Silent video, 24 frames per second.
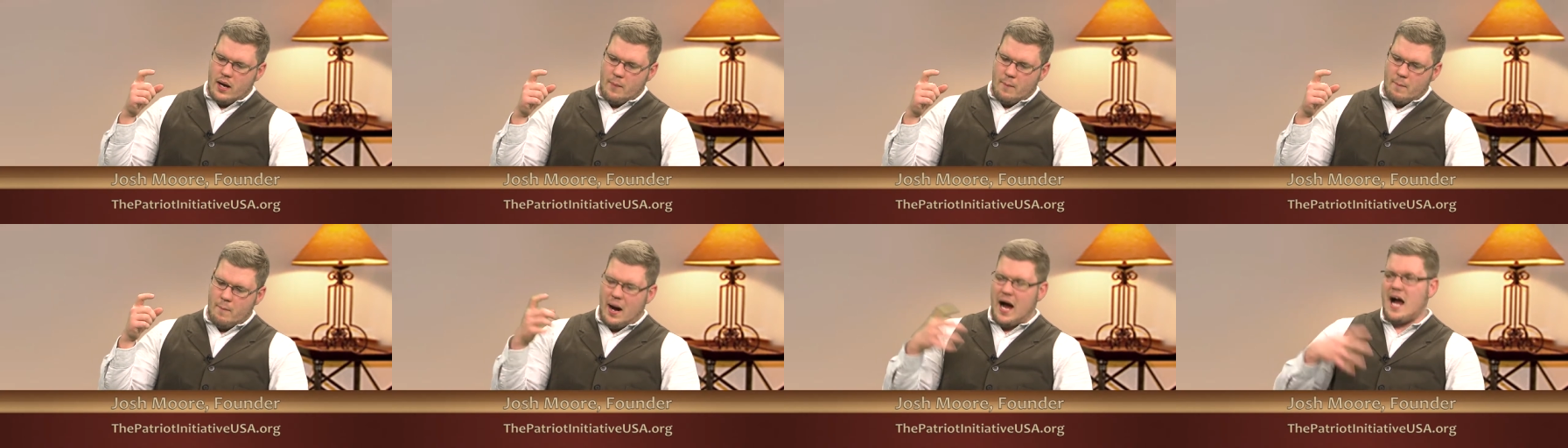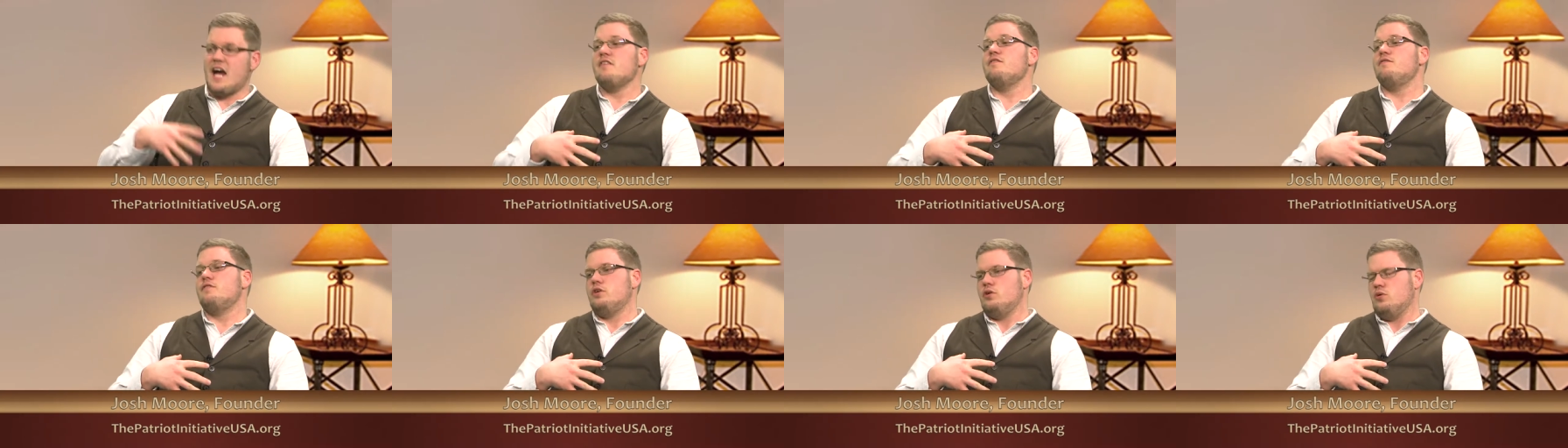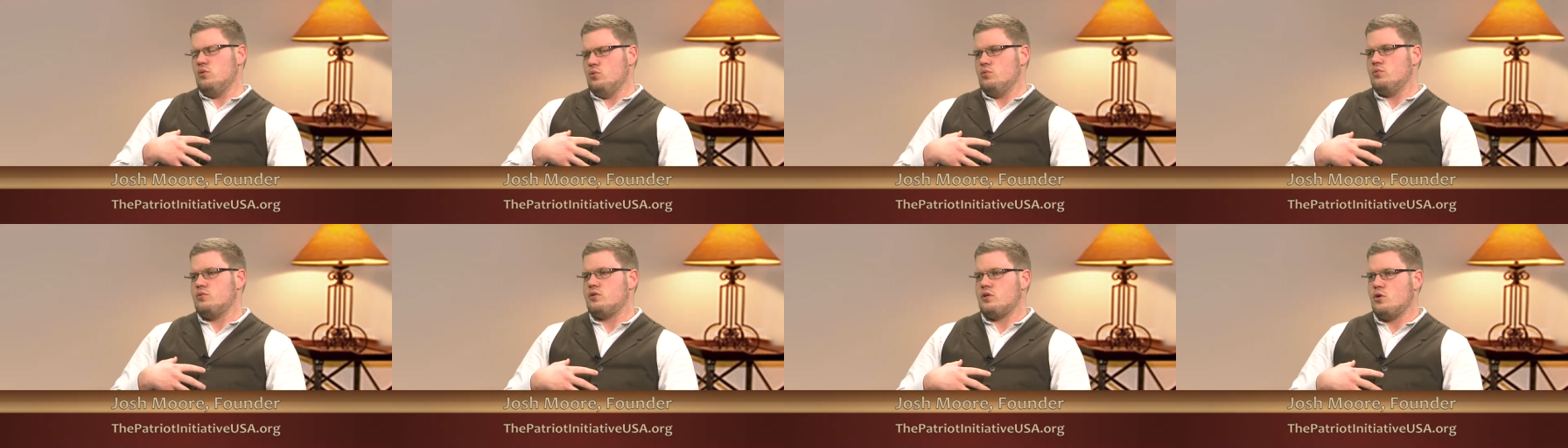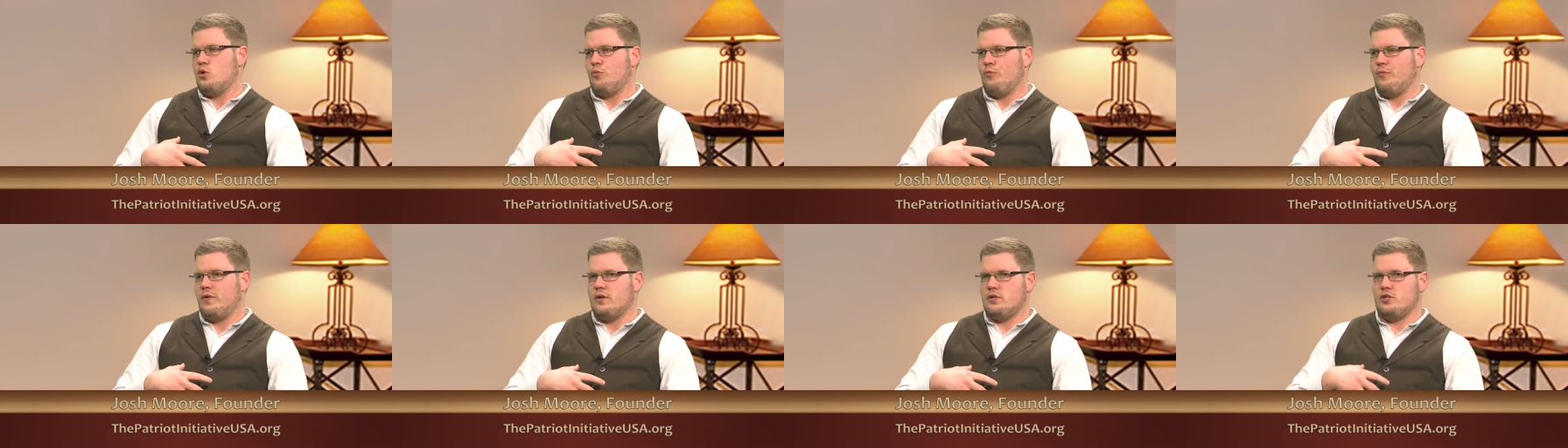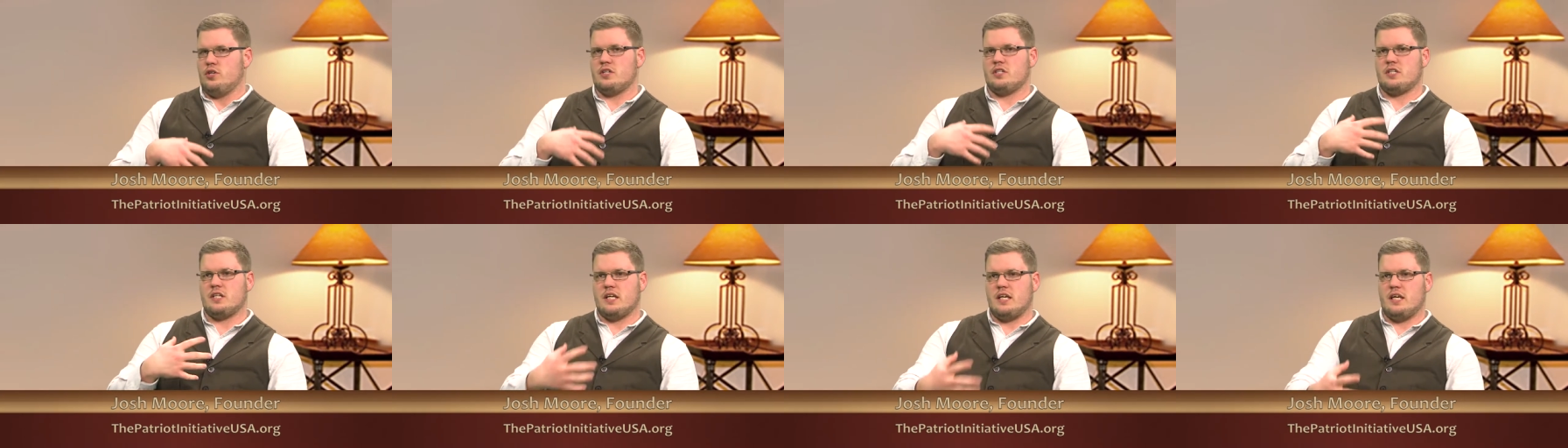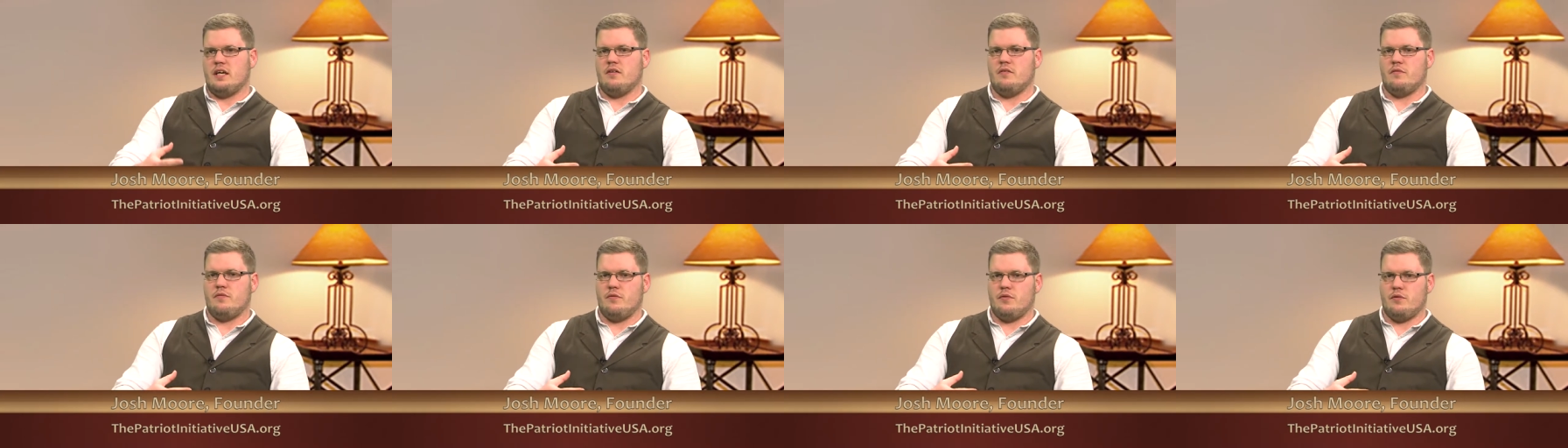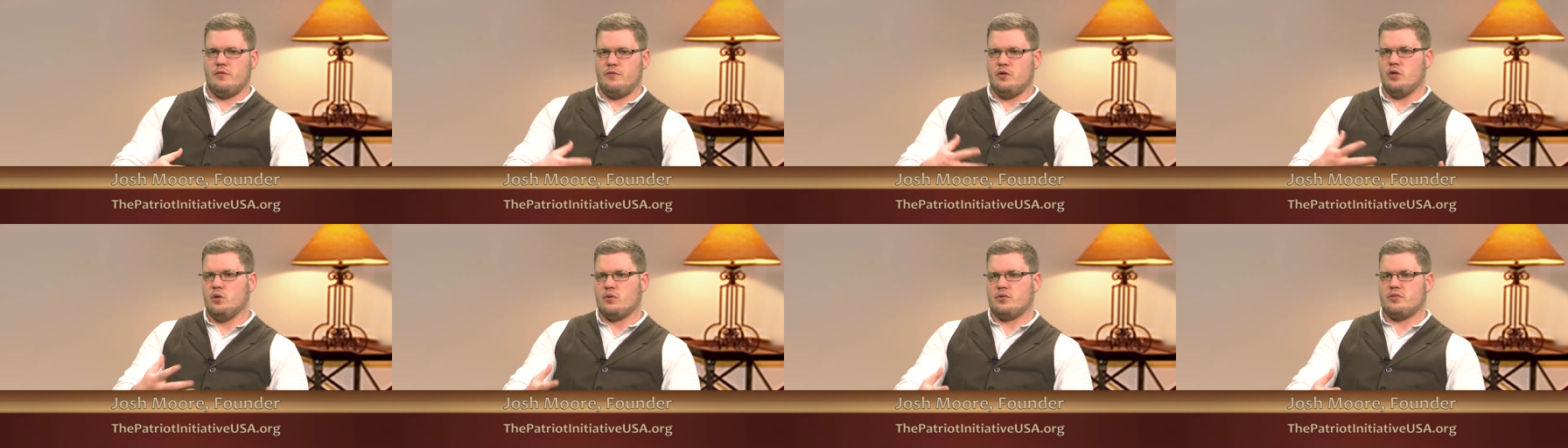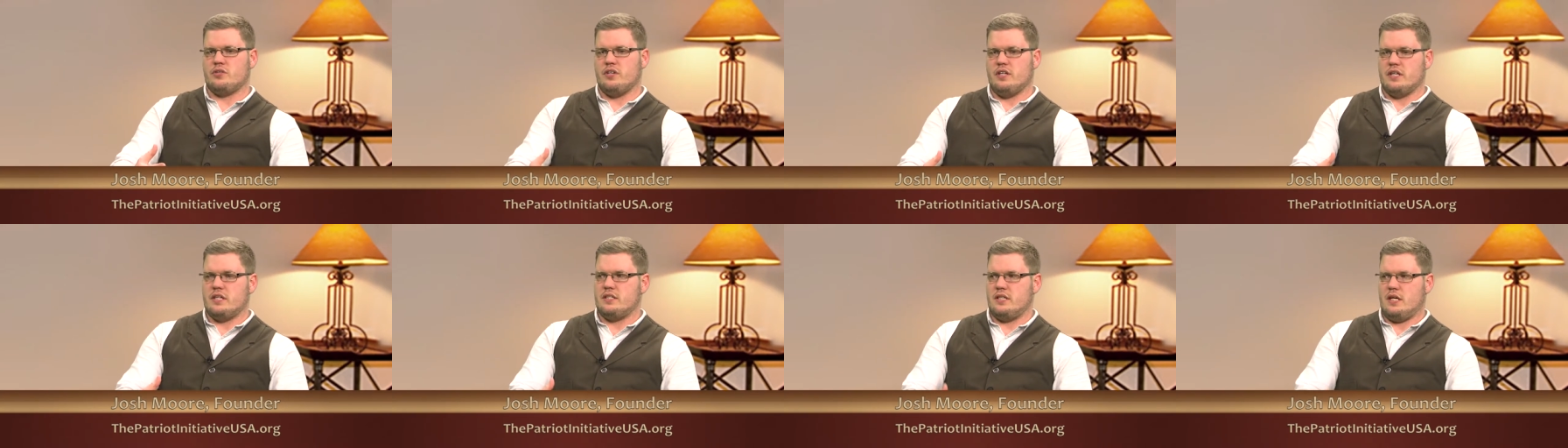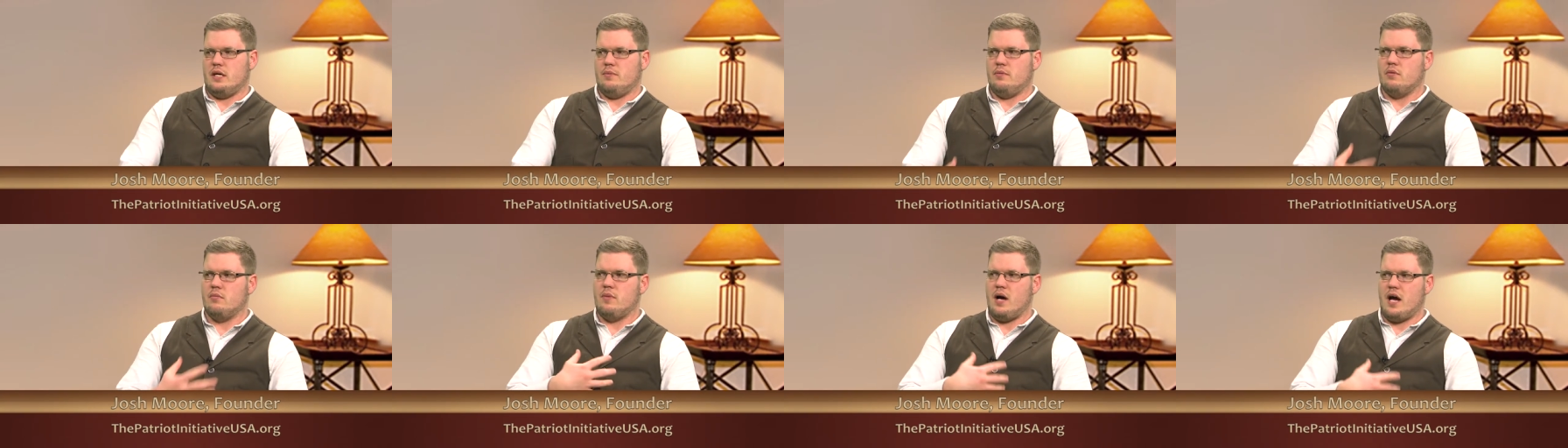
My views, just to give the viewers an example,